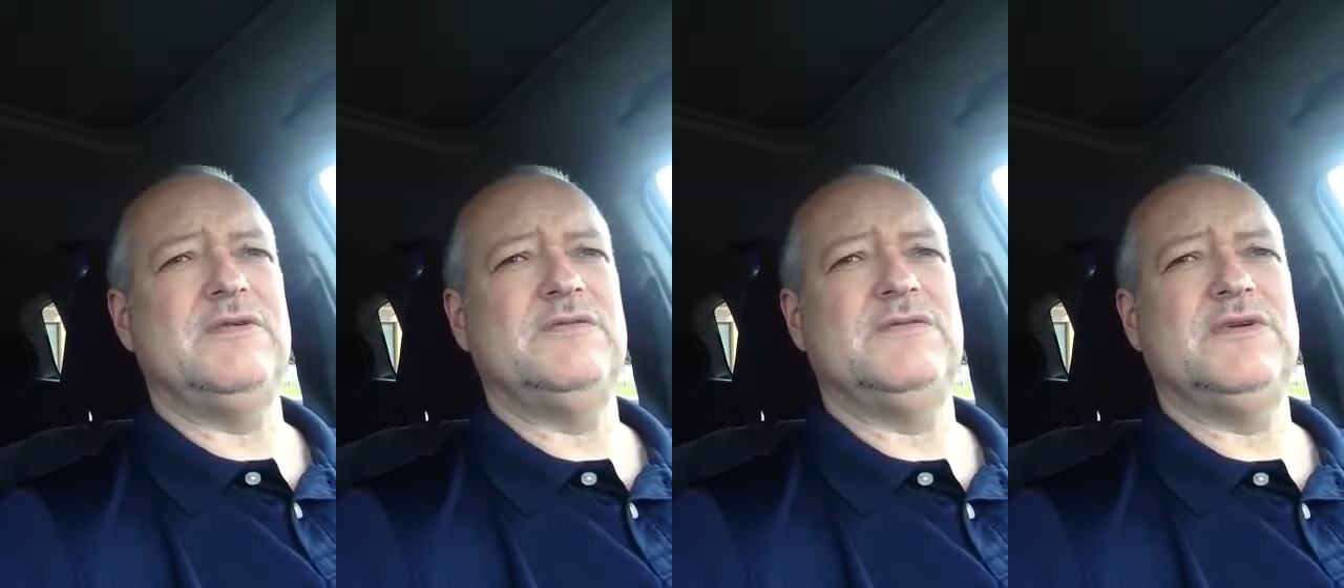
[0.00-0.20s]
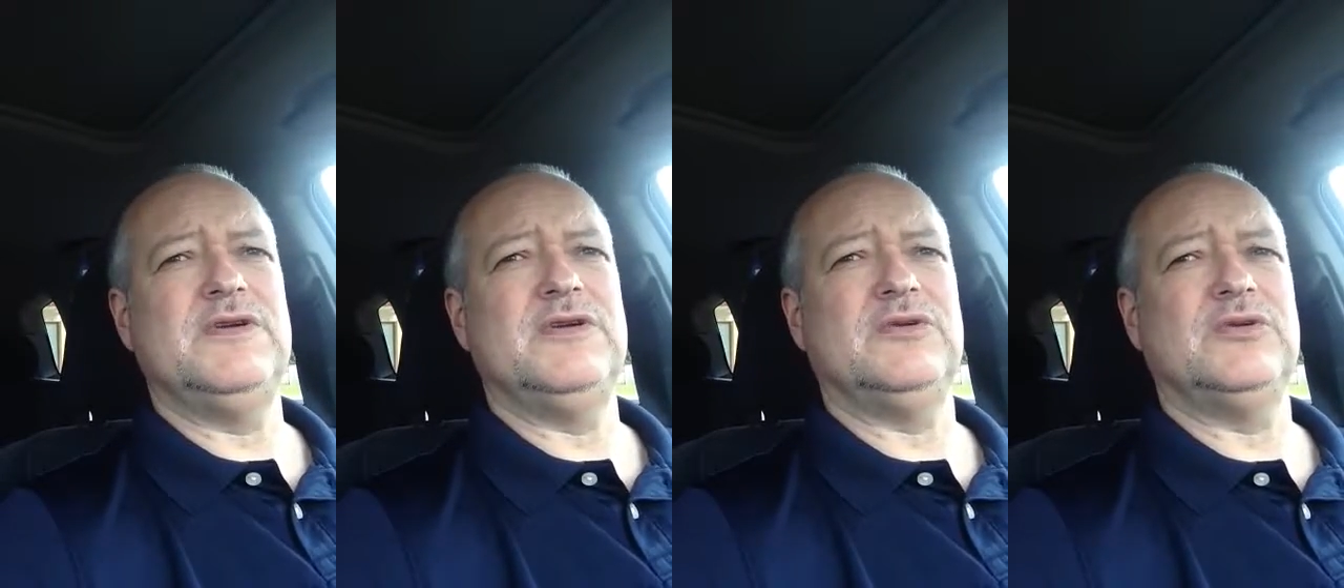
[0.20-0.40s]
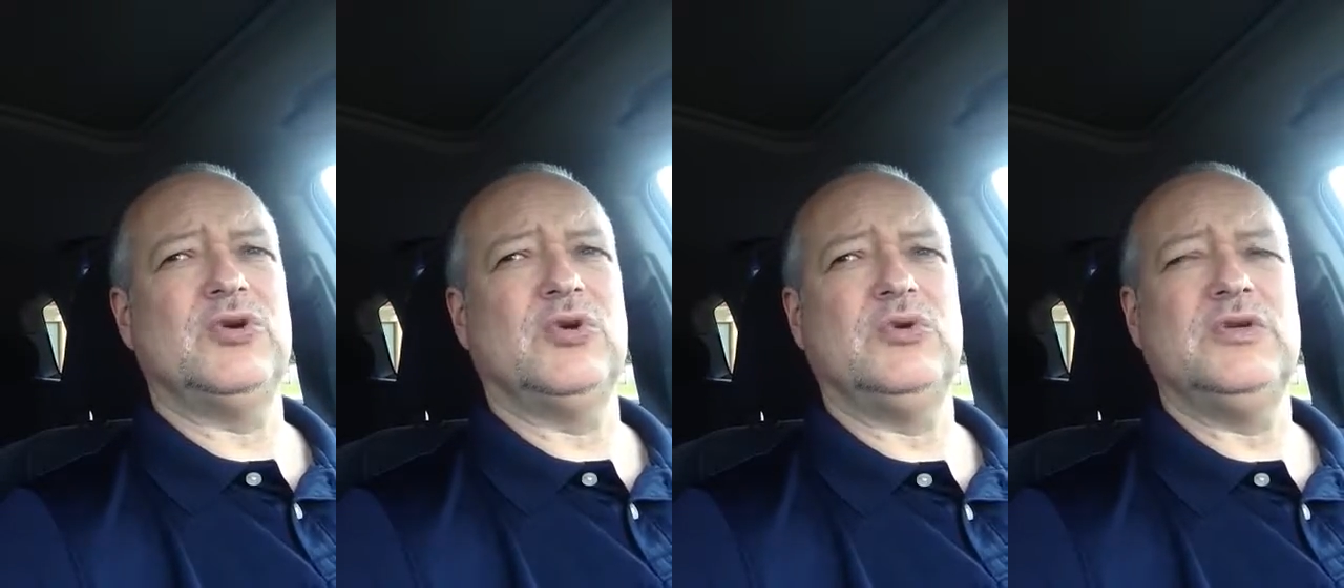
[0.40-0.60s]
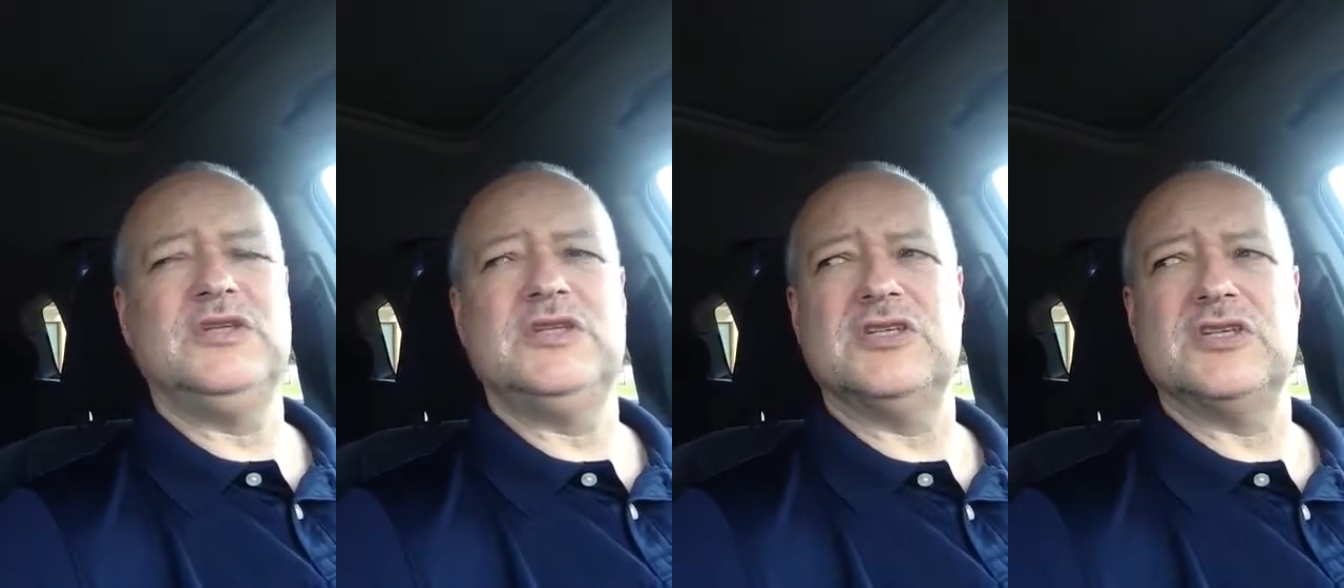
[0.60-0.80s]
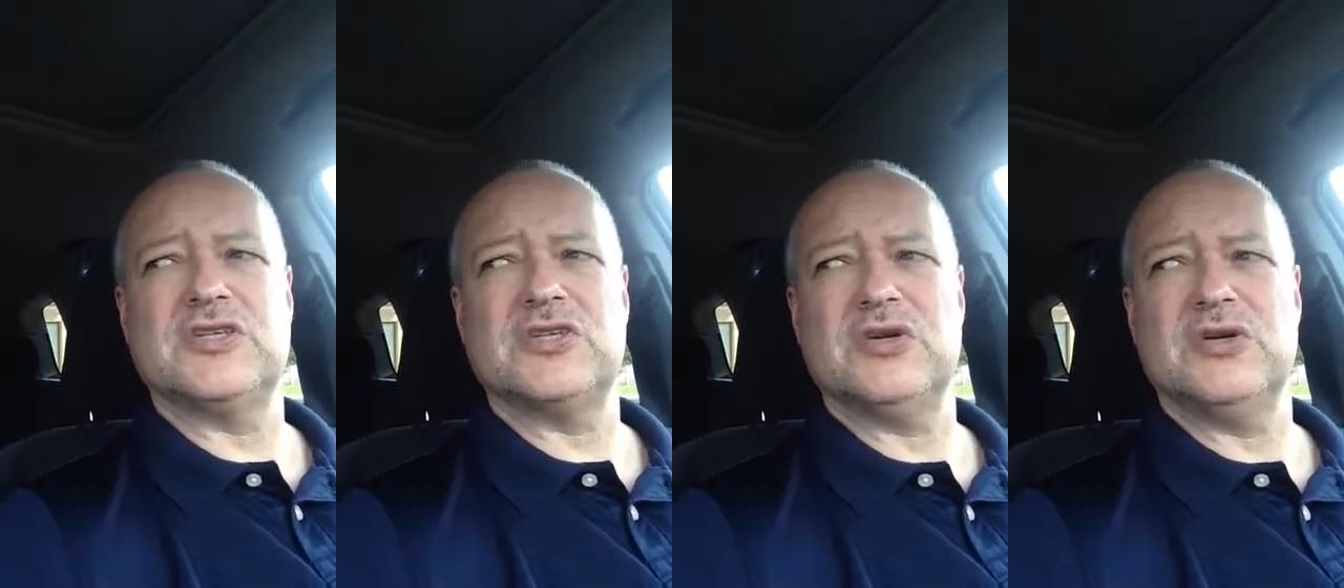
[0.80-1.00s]
feel totally
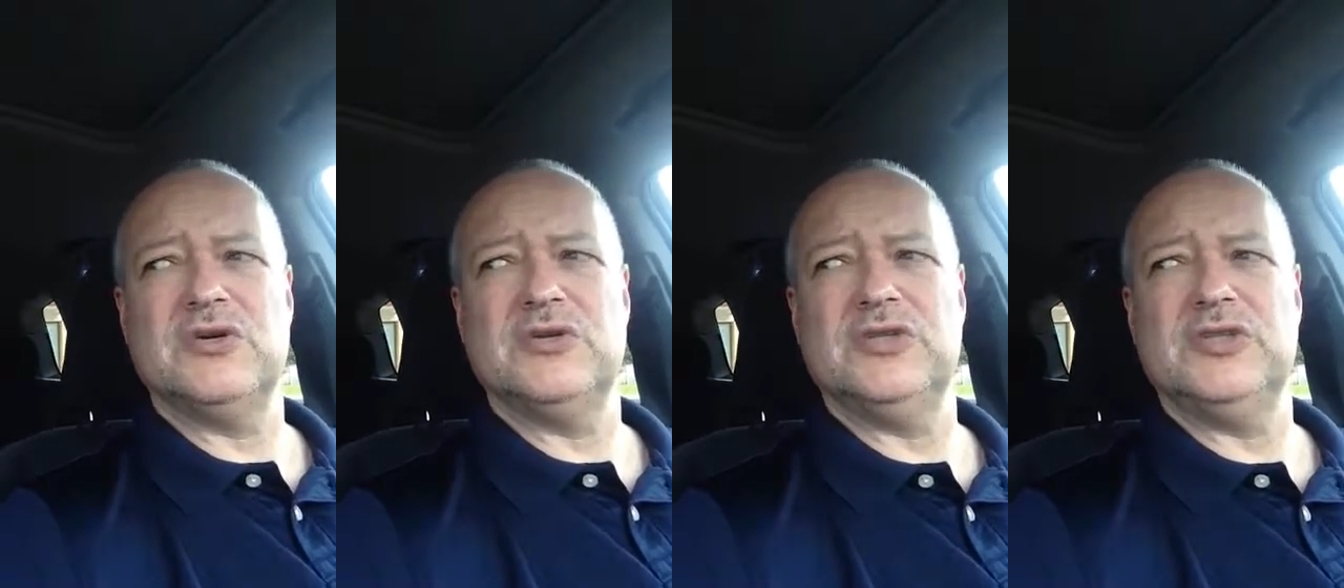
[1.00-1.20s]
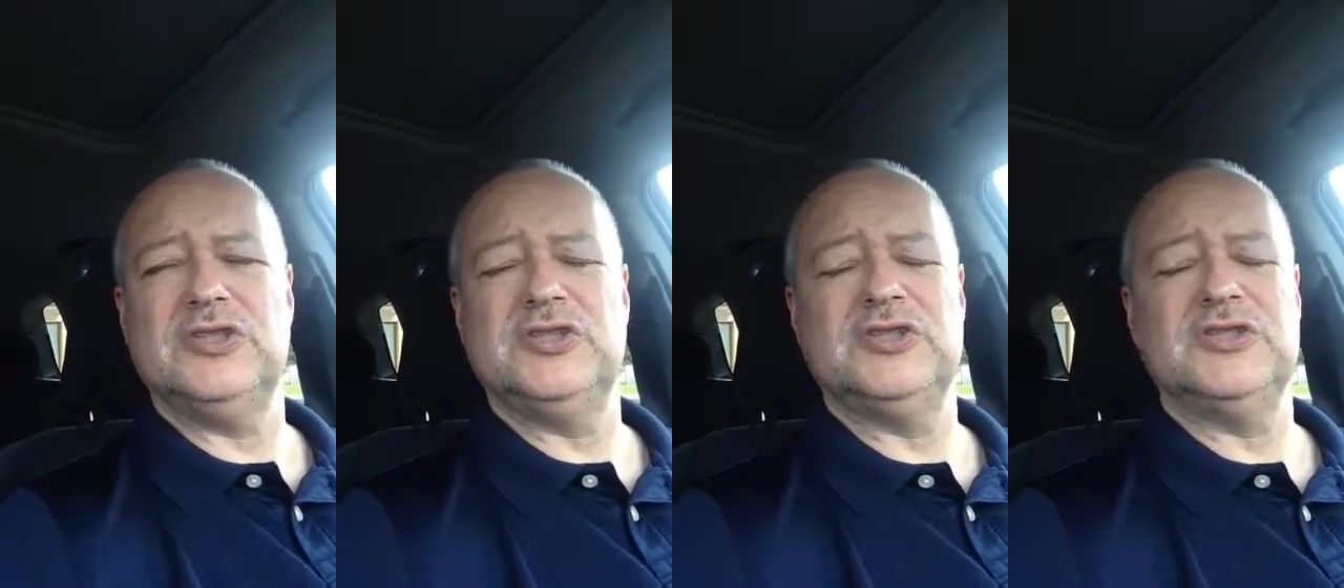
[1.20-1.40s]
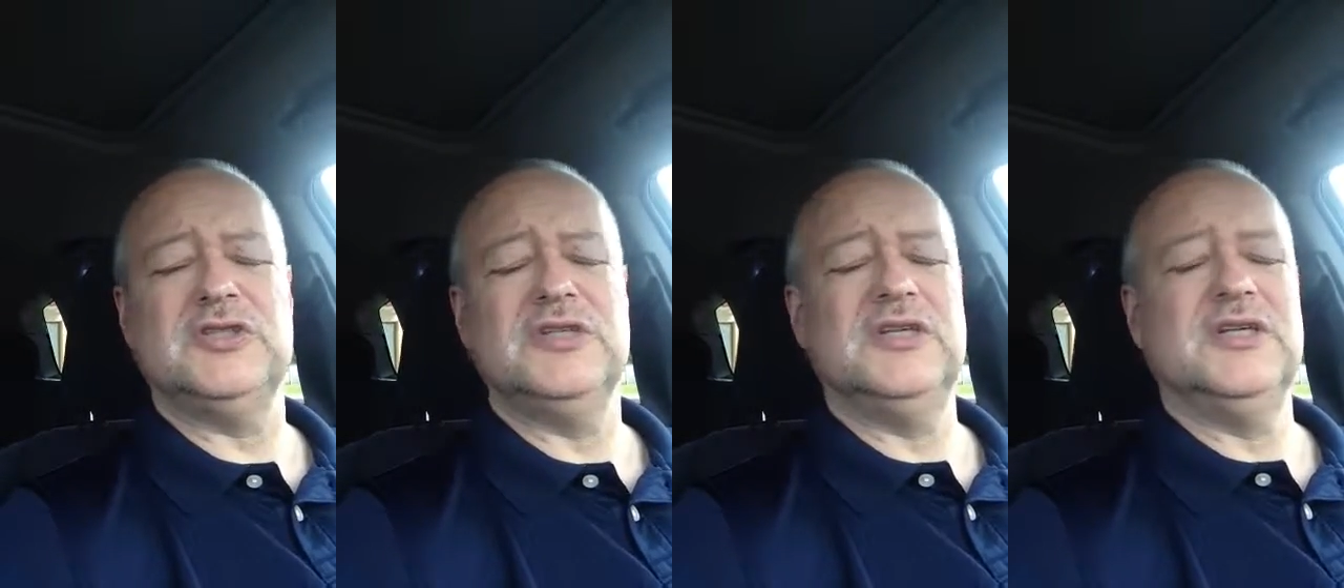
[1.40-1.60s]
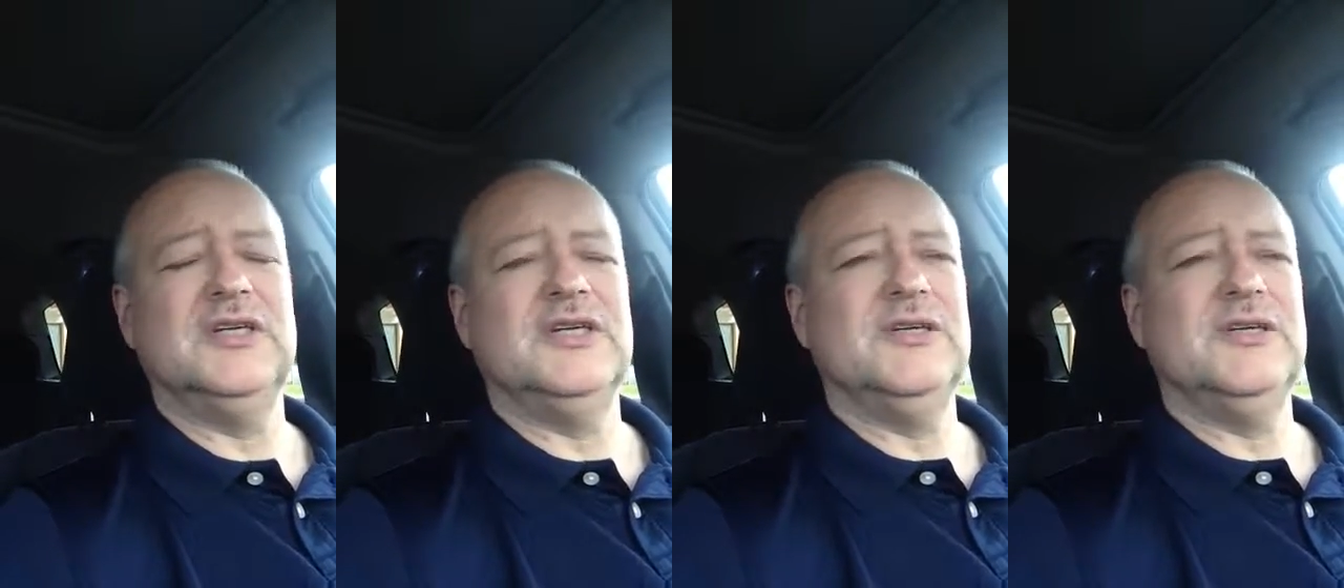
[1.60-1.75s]
discouraged.